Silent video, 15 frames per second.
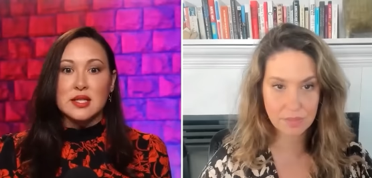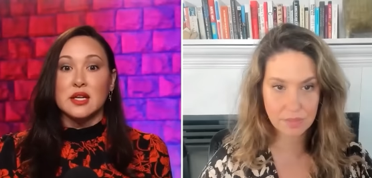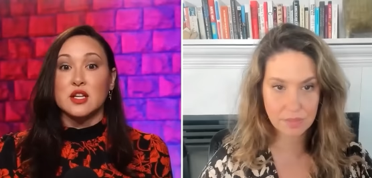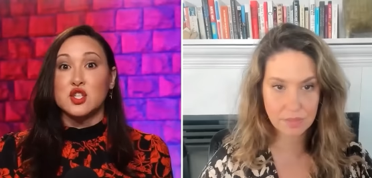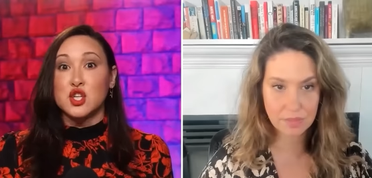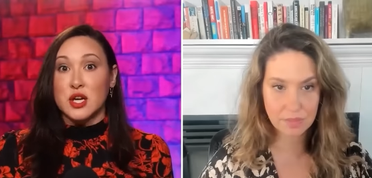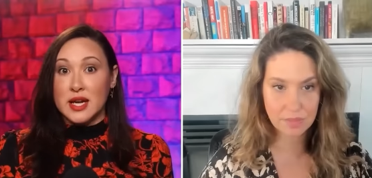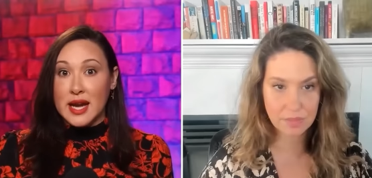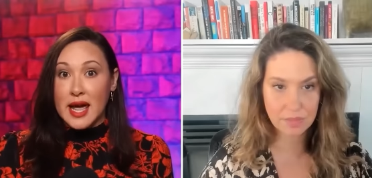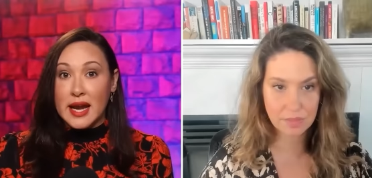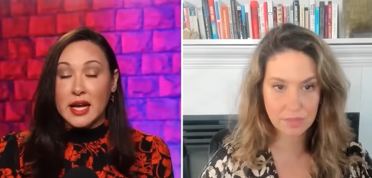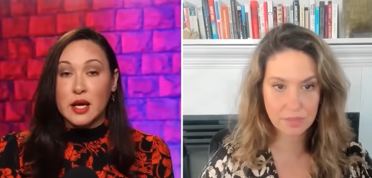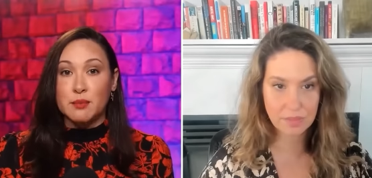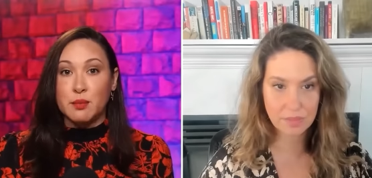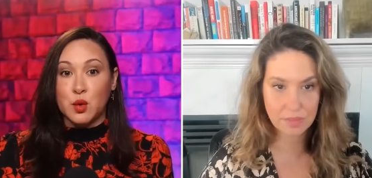Speaker 1: then a
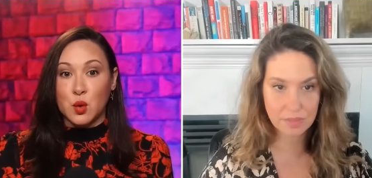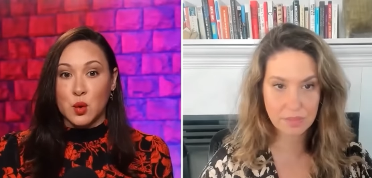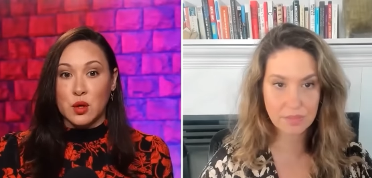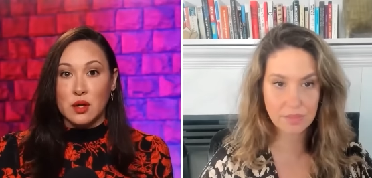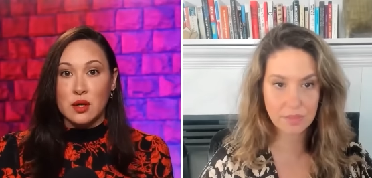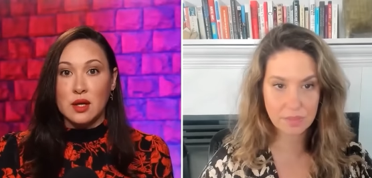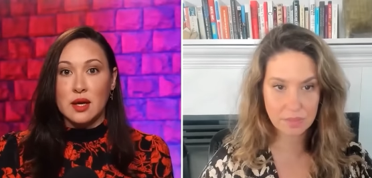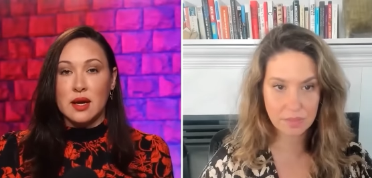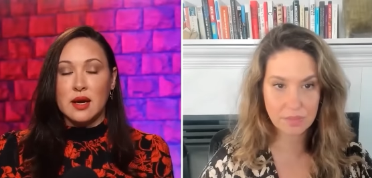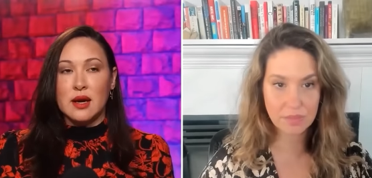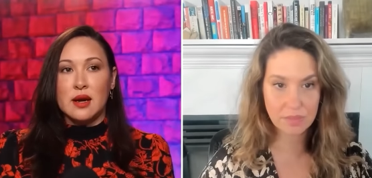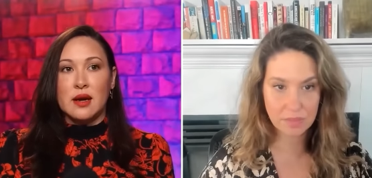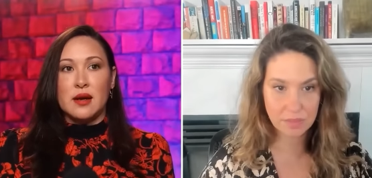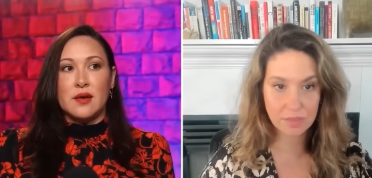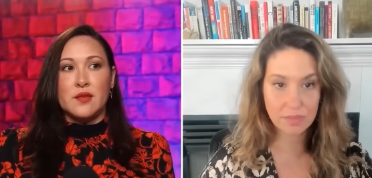genetic pool
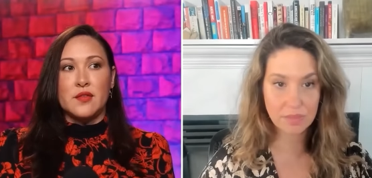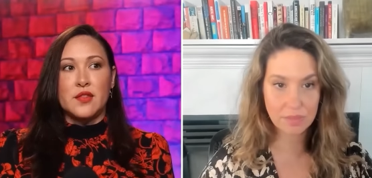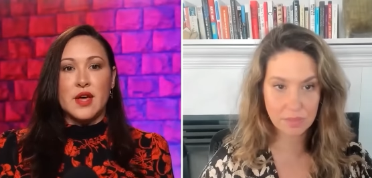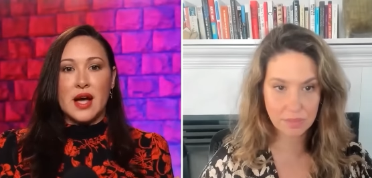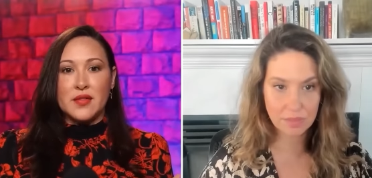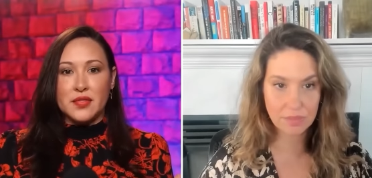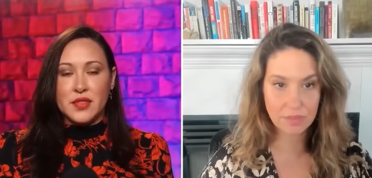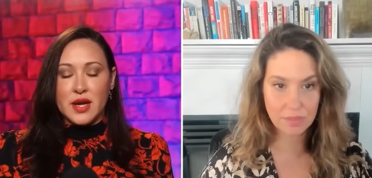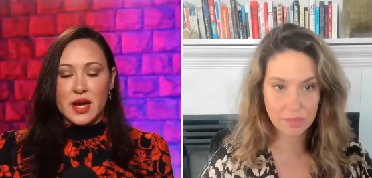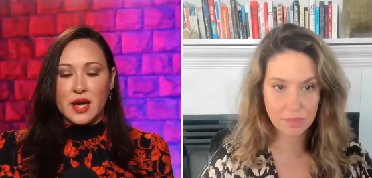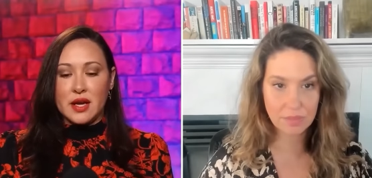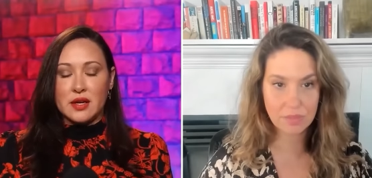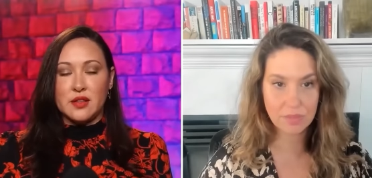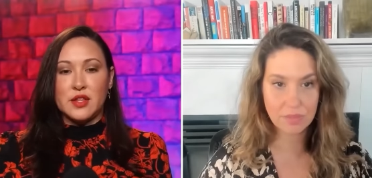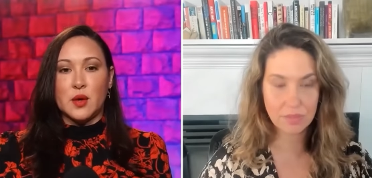that
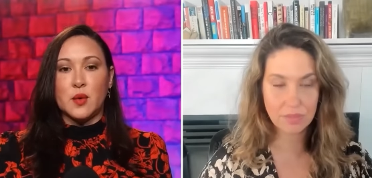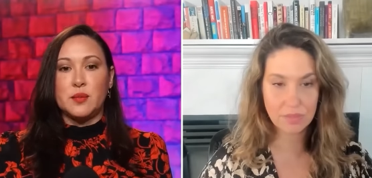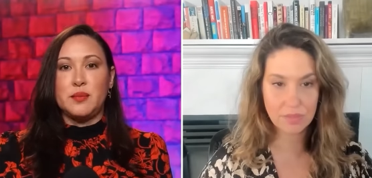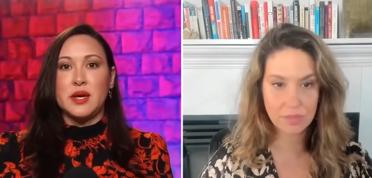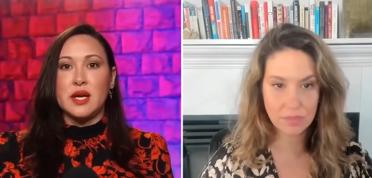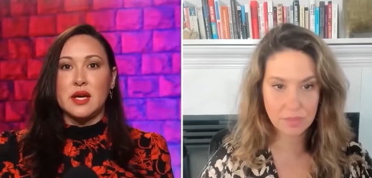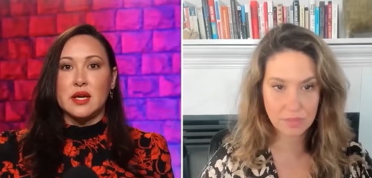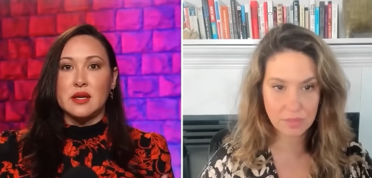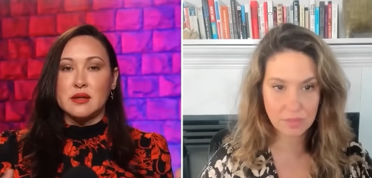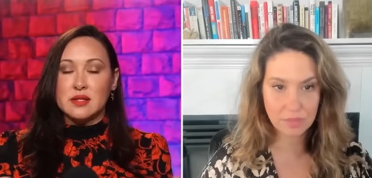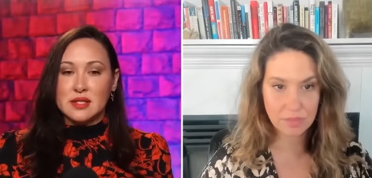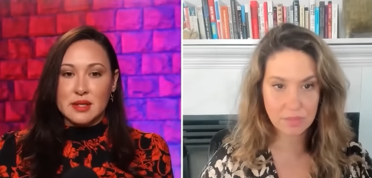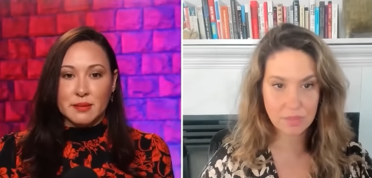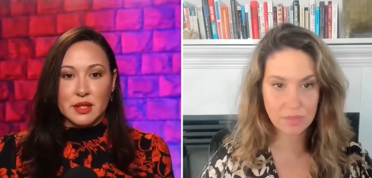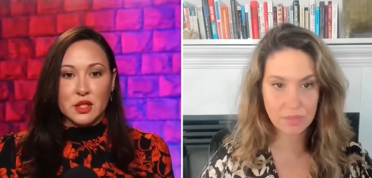then there would be
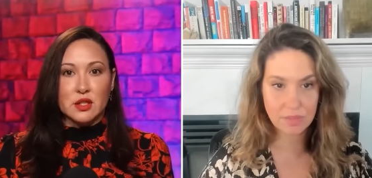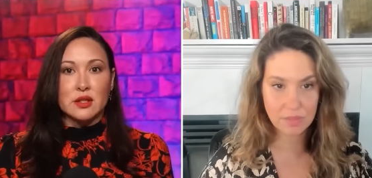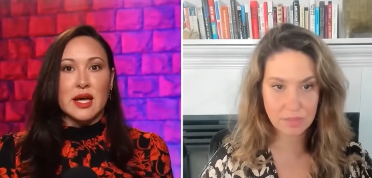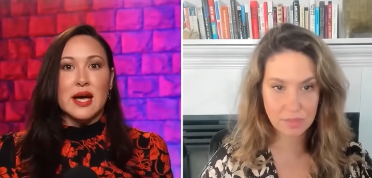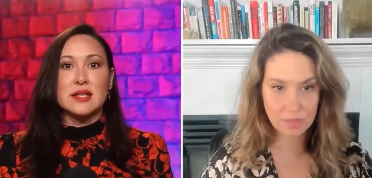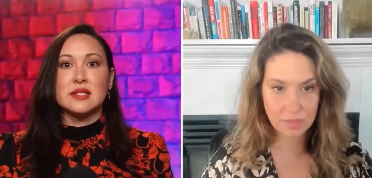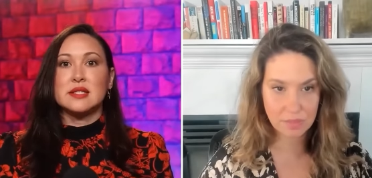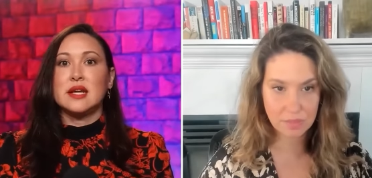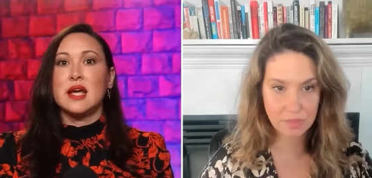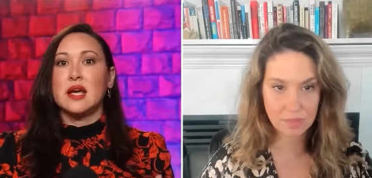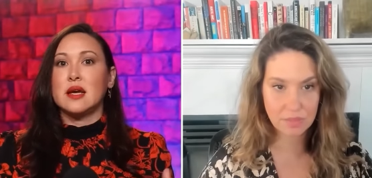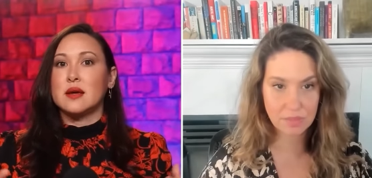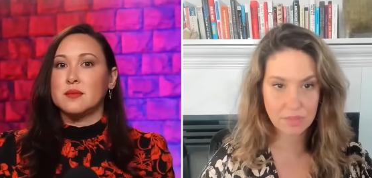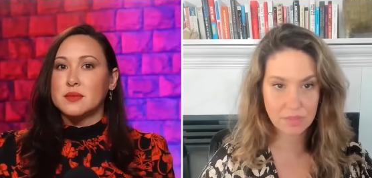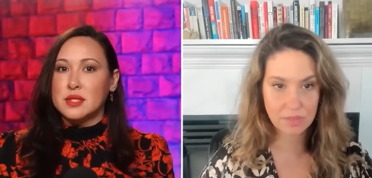similar last
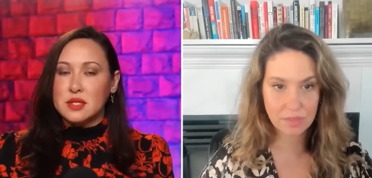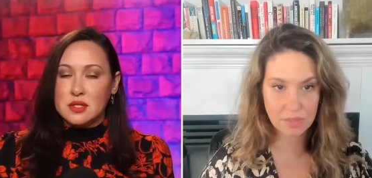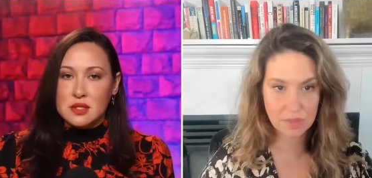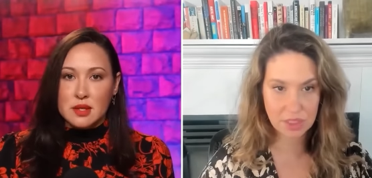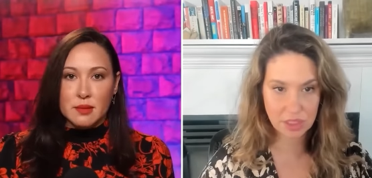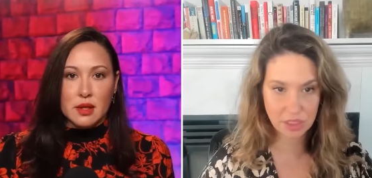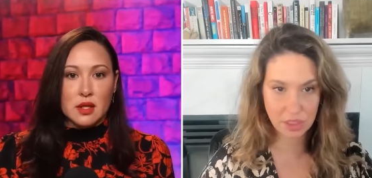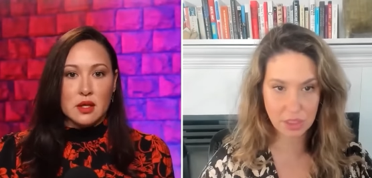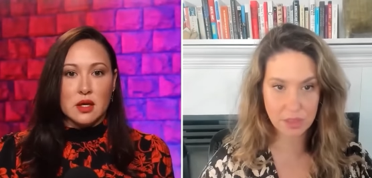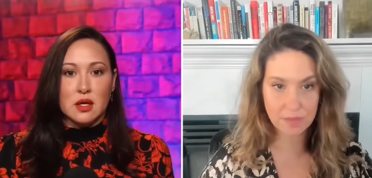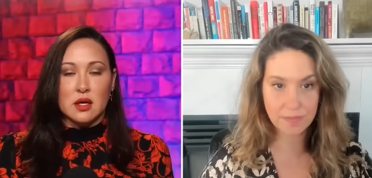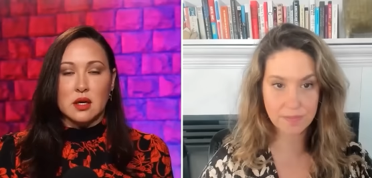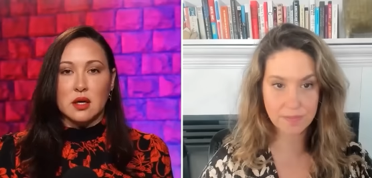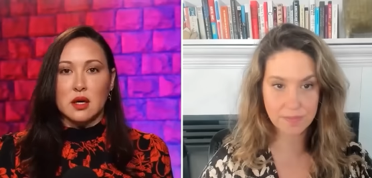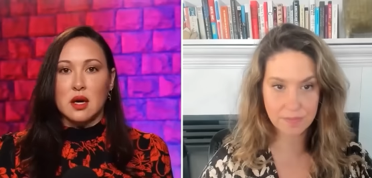names similar
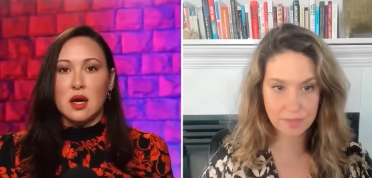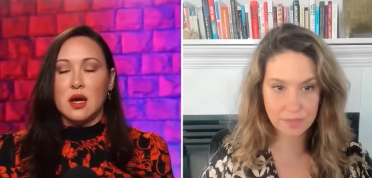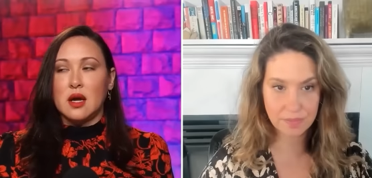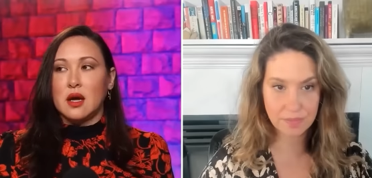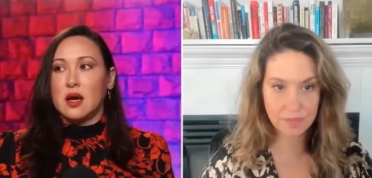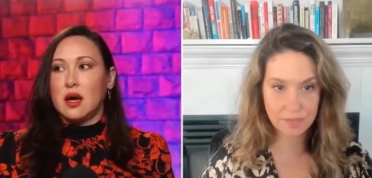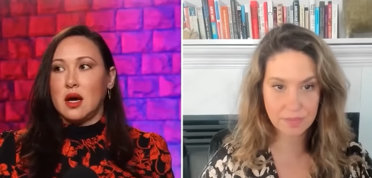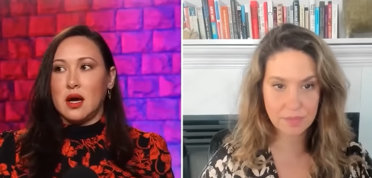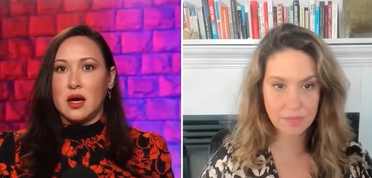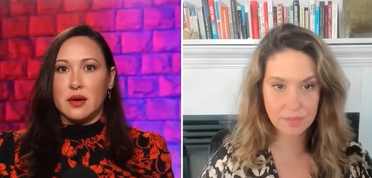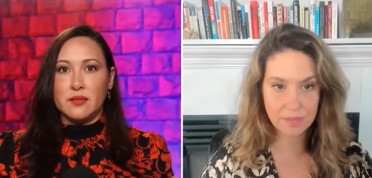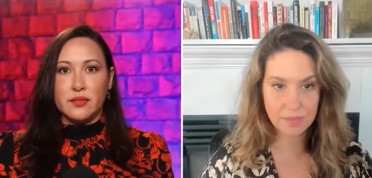sure uh,